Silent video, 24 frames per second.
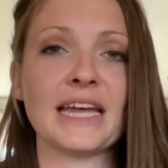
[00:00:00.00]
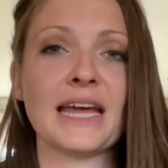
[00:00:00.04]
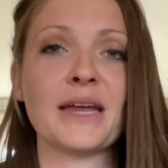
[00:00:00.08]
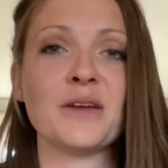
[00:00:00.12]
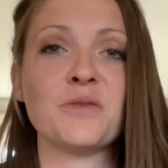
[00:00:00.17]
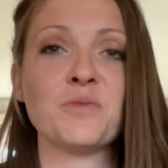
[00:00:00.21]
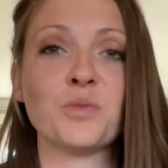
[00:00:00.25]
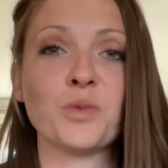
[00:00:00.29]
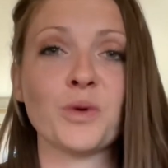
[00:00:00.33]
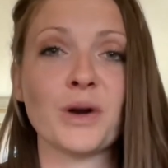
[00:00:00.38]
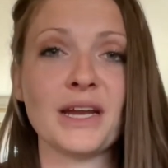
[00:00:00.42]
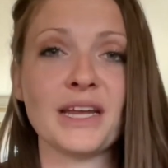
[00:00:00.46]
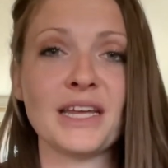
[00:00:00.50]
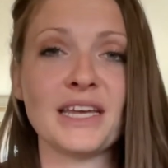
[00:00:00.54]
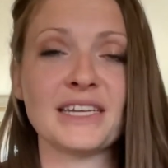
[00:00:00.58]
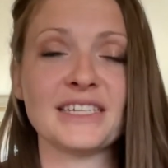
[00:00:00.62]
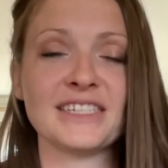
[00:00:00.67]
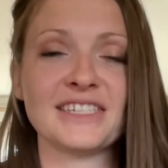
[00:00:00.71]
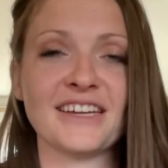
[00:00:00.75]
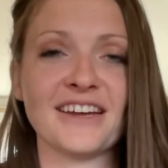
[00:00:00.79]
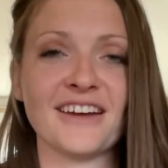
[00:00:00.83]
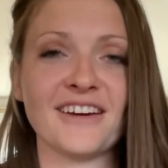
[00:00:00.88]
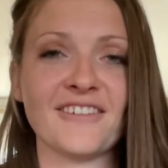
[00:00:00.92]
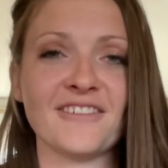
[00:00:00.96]
and break it
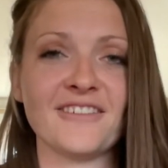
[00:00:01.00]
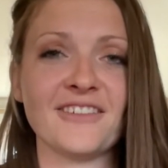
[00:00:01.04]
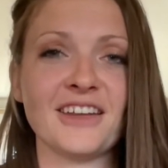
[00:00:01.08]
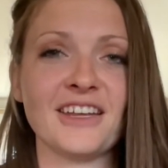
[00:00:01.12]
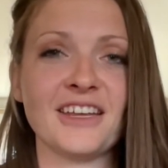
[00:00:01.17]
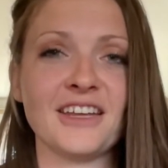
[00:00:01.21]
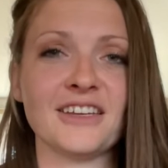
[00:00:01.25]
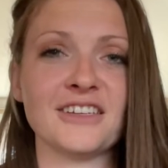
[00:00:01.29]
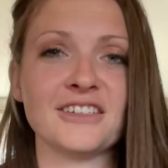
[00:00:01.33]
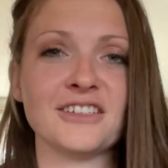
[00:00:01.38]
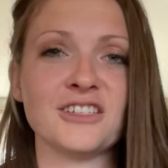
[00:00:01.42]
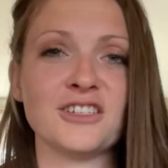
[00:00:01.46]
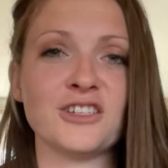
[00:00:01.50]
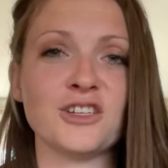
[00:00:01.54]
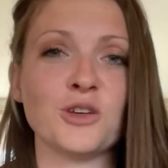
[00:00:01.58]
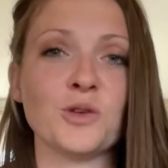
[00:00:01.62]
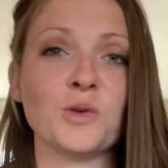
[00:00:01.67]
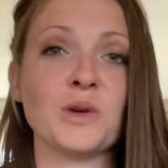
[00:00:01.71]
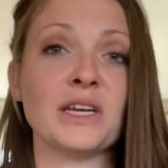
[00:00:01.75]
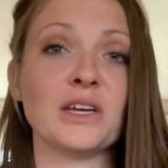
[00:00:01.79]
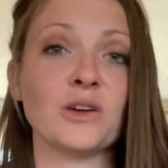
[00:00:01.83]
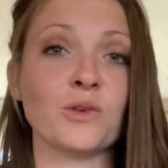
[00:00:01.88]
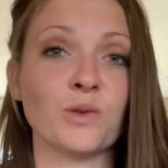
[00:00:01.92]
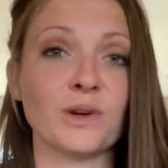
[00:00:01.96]
down into
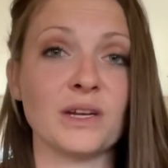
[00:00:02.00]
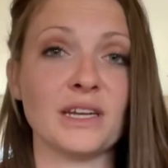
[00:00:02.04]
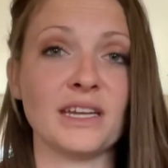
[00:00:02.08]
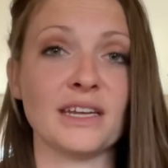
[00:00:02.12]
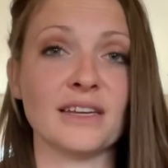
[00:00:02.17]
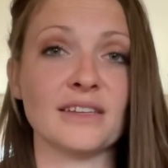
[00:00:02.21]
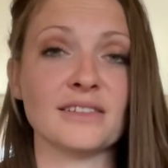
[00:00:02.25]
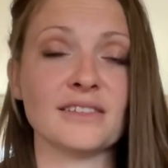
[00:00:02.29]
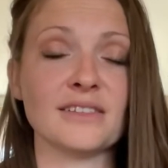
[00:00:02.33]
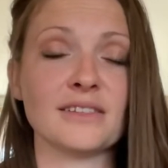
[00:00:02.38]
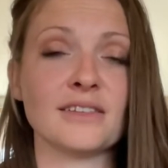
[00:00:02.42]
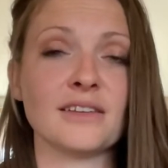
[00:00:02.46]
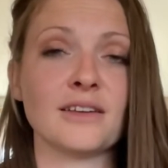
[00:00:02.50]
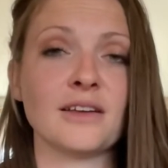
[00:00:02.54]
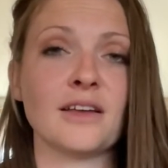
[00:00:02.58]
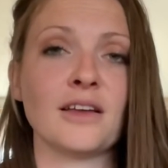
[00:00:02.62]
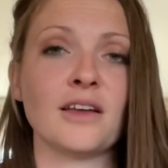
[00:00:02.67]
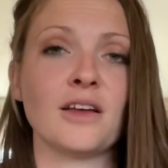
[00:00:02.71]
ingredients.